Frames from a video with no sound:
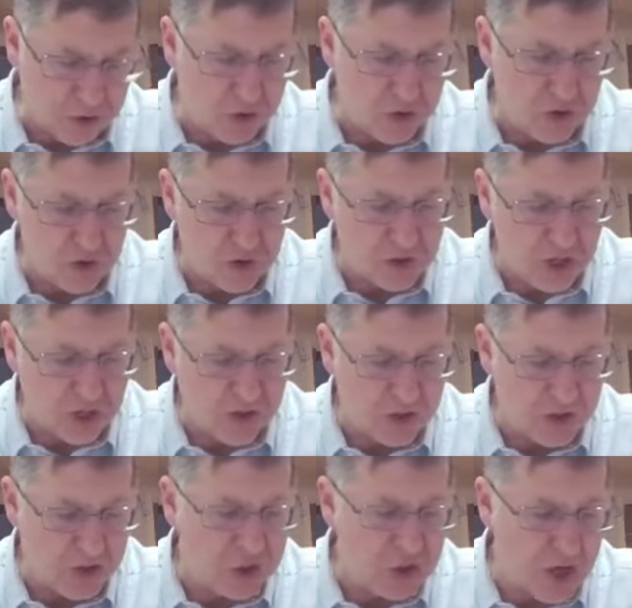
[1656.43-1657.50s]
So to the extent
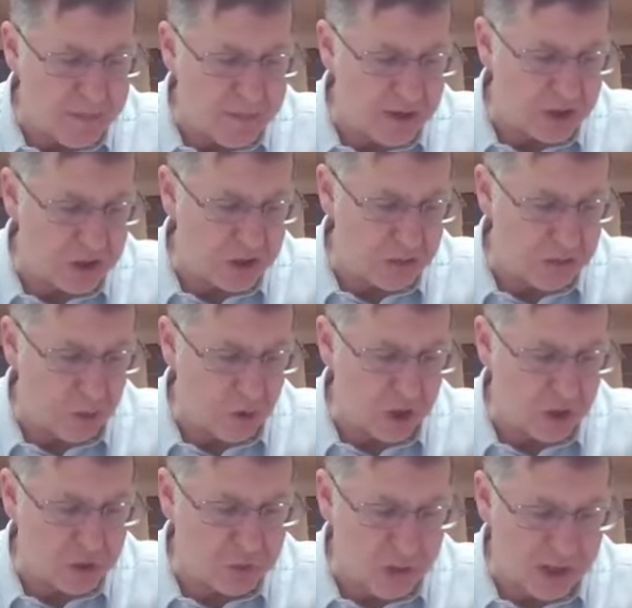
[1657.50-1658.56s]
that the shemen is the
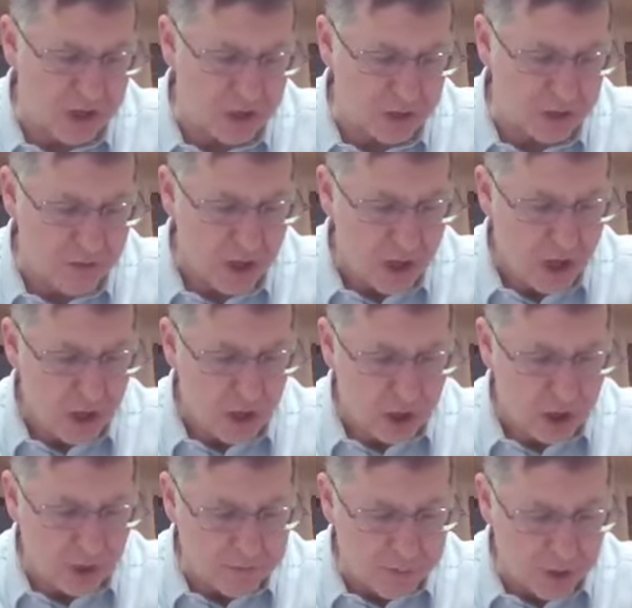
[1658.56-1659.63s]
more expensive
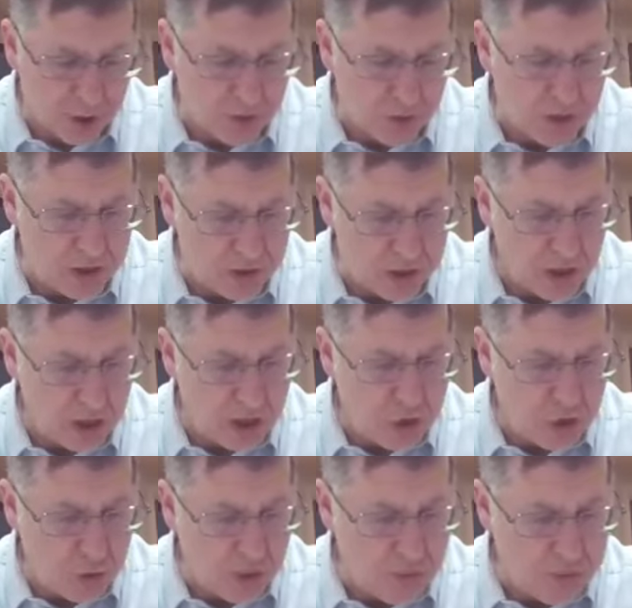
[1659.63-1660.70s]
component,
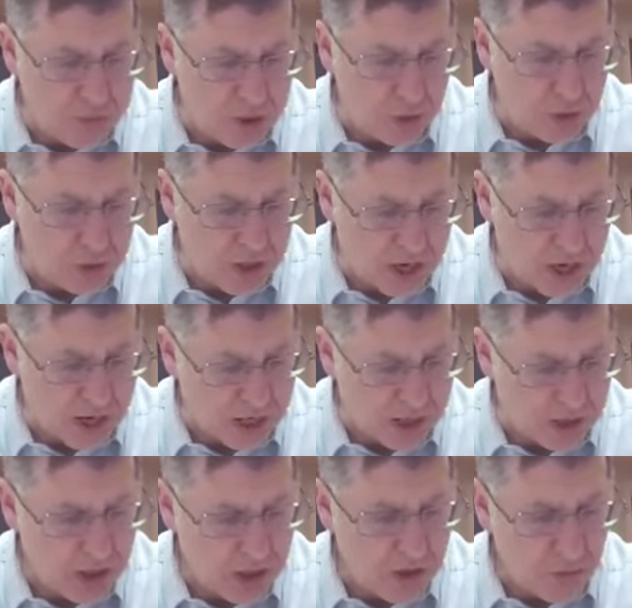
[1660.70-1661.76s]
you would be
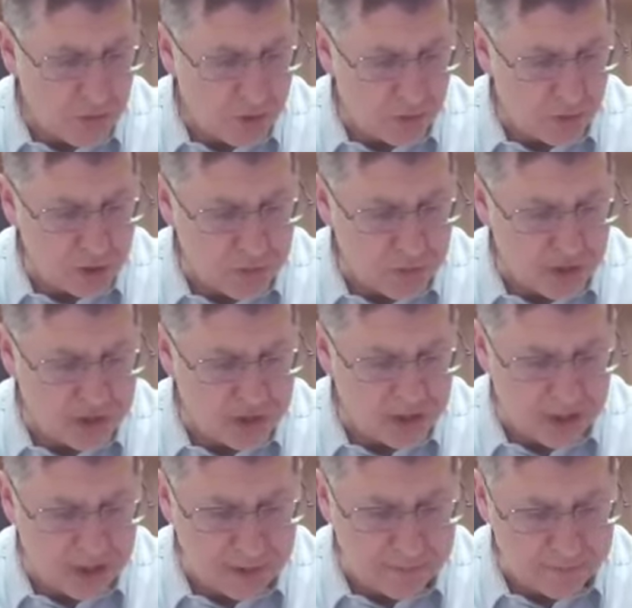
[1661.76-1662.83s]
okay with respect to
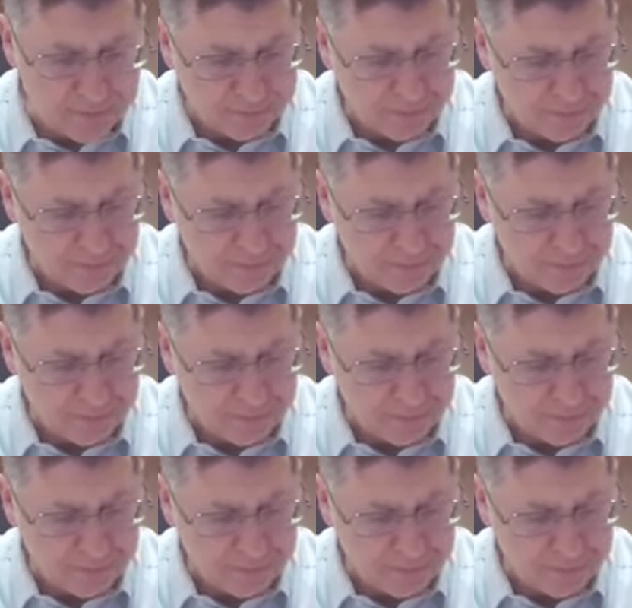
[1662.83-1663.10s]
that.